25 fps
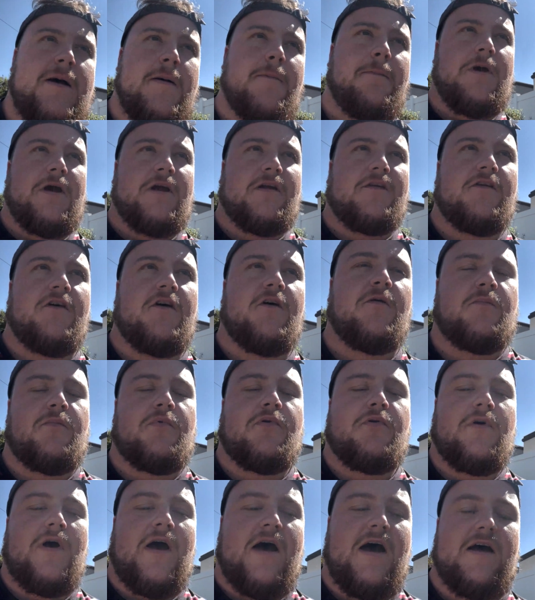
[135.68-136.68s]
picked up
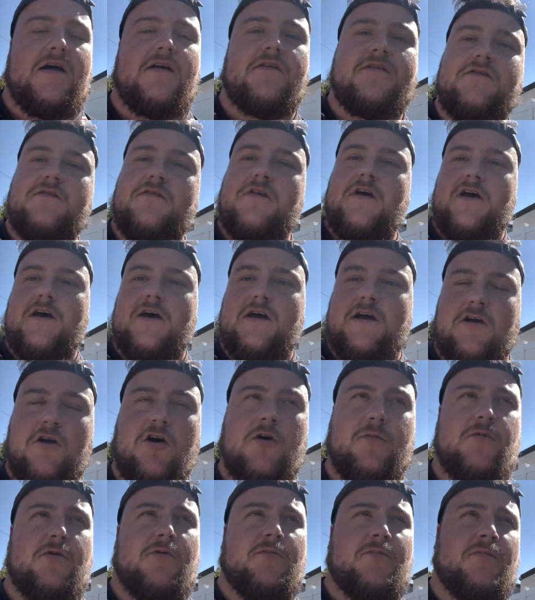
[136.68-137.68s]
at
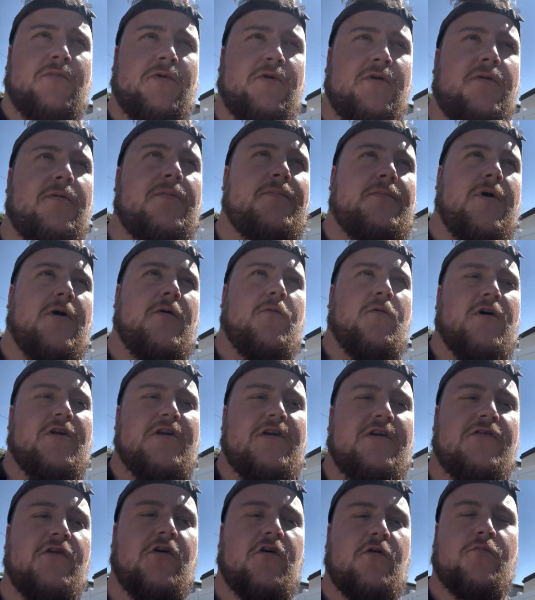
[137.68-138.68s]
Cobham, but one
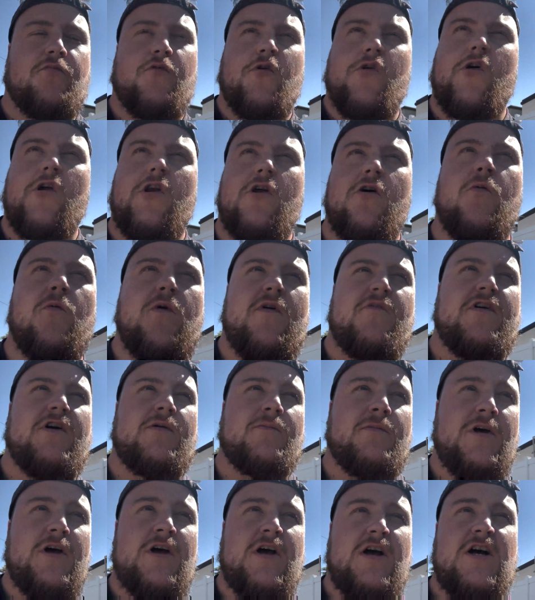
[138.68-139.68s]
he sort of brought along with
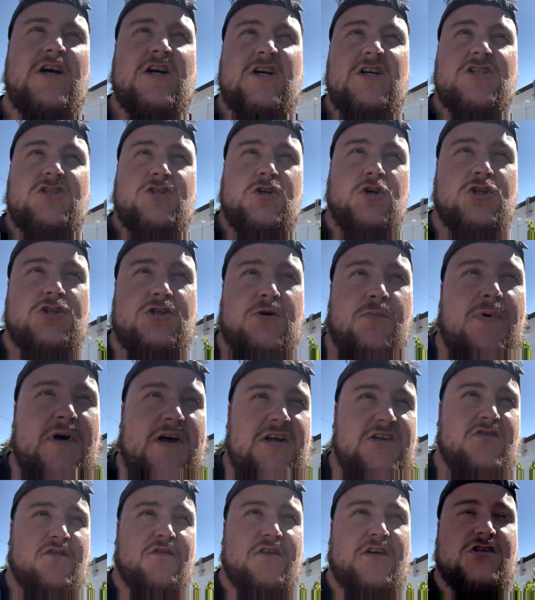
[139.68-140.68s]
him. Georgia
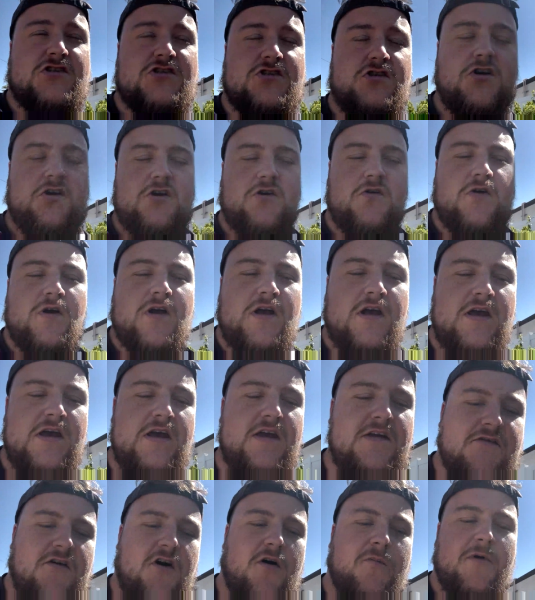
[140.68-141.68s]
Petrovic too,
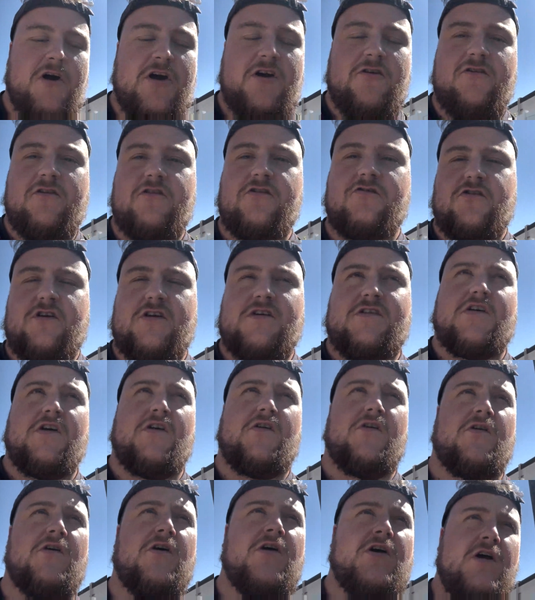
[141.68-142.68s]
he's got a minor injury,
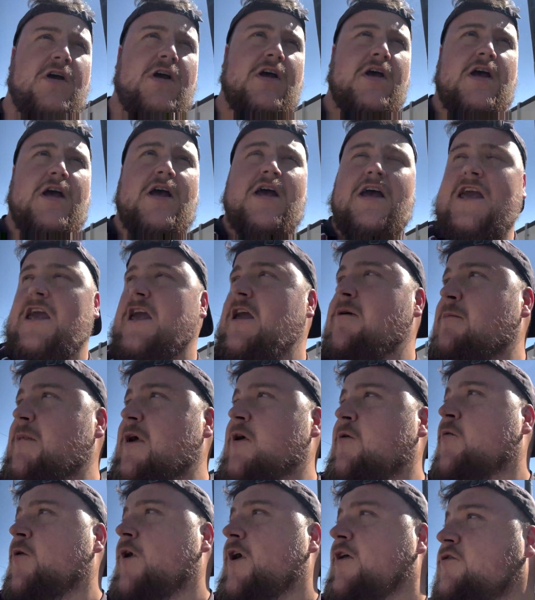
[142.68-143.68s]
so he may
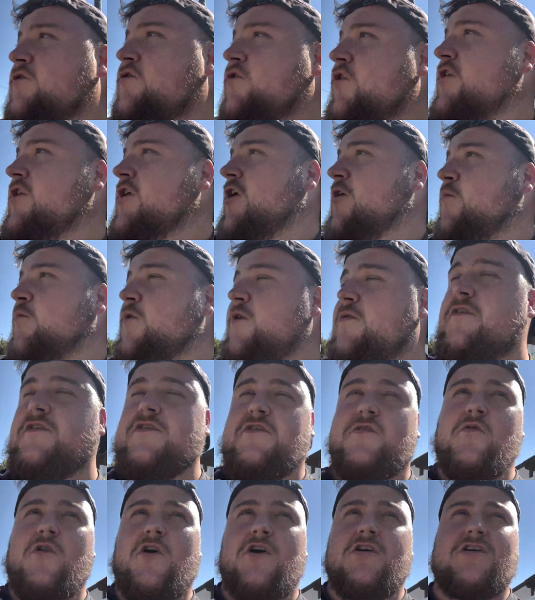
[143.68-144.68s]
well join up with the
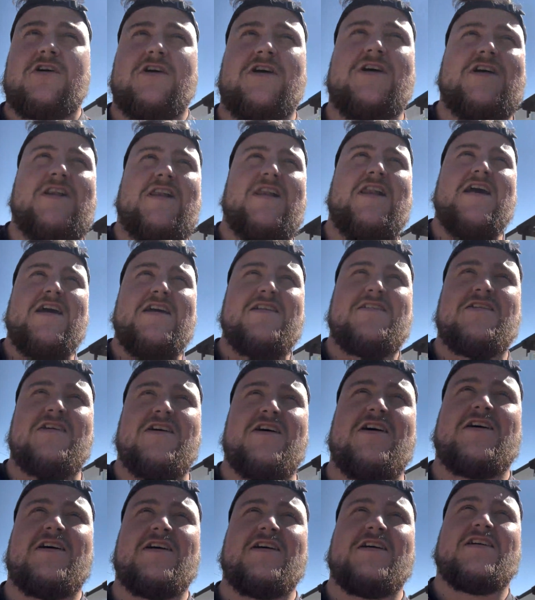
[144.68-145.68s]
squad
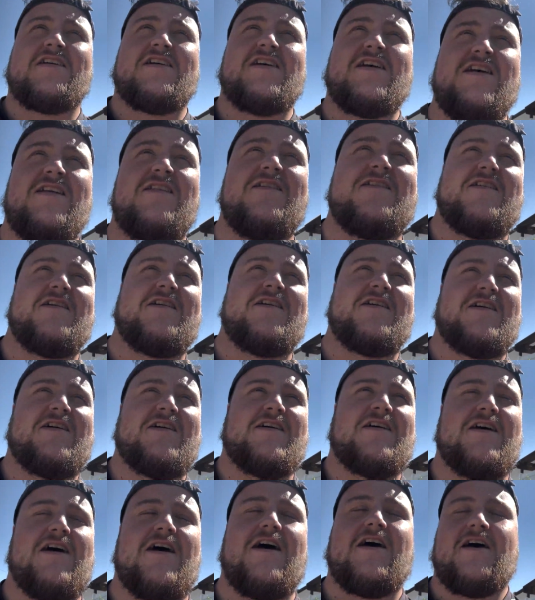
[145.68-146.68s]
later in
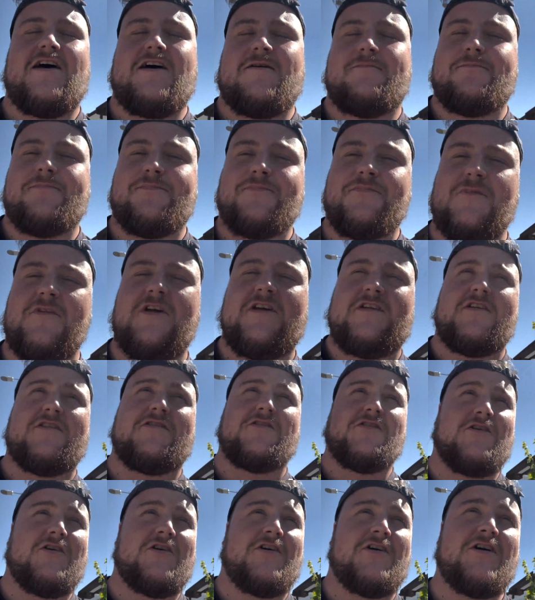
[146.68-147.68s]
the
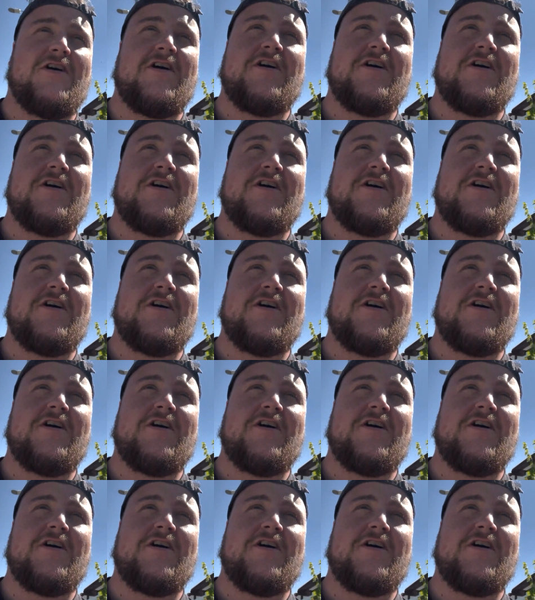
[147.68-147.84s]
tour.